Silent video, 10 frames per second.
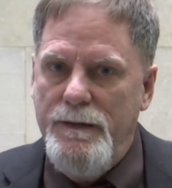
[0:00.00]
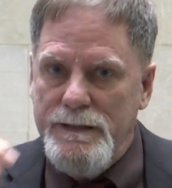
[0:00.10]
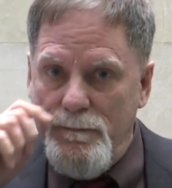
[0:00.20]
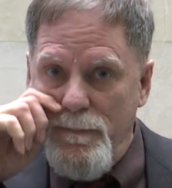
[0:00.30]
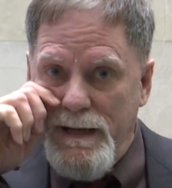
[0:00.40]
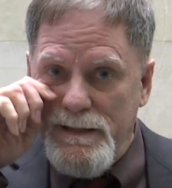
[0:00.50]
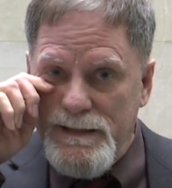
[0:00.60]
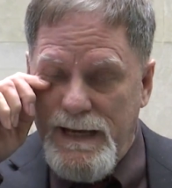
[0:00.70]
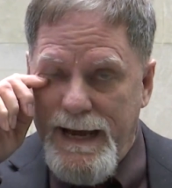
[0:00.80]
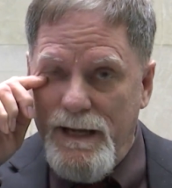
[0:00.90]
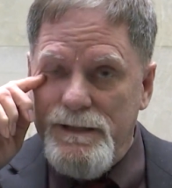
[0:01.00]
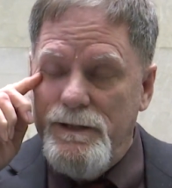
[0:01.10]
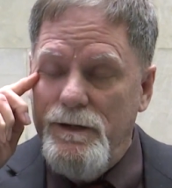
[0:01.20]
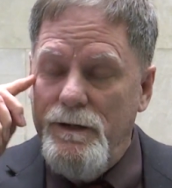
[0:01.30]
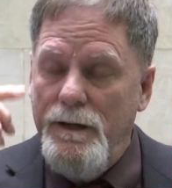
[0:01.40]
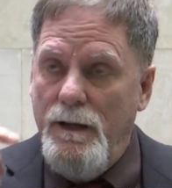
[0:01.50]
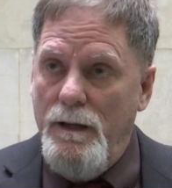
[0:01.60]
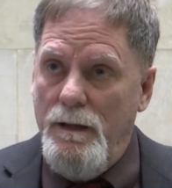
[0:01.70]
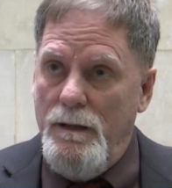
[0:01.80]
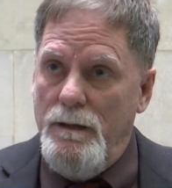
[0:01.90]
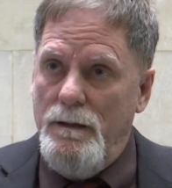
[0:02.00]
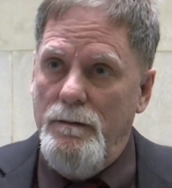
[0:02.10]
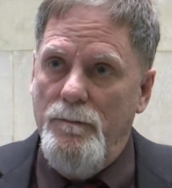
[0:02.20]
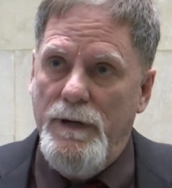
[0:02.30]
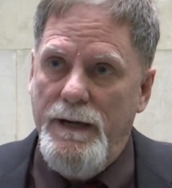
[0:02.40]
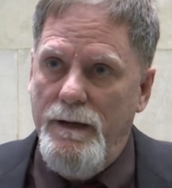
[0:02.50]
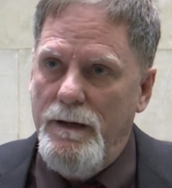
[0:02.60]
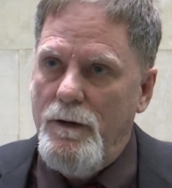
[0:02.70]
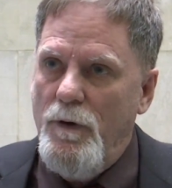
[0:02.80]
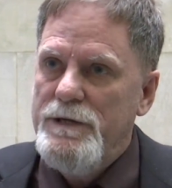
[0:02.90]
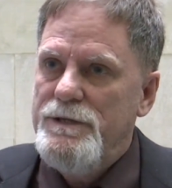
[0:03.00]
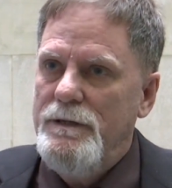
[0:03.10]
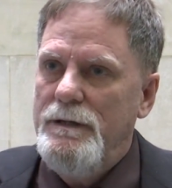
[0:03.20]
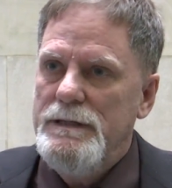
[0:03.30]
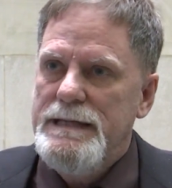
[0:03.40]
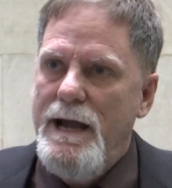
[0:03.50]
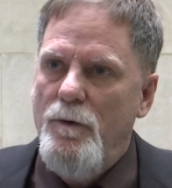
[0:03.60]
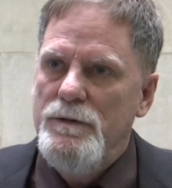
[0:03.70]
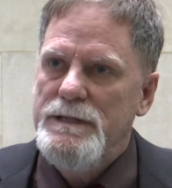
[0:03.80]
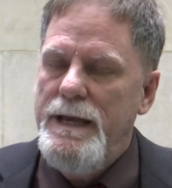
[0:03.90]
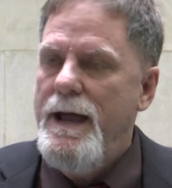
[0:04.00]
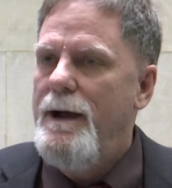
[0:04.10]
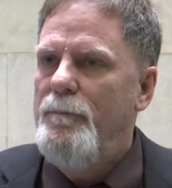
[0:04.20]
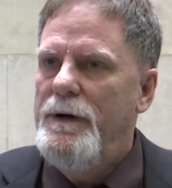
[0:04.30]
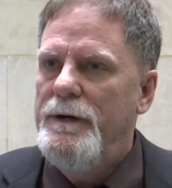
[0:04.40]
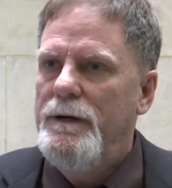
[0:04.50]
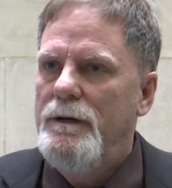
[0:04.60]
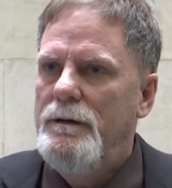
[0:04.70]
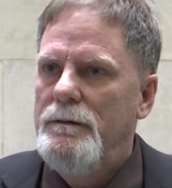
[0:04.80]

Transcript: that's best answered by a question is how is it not murder?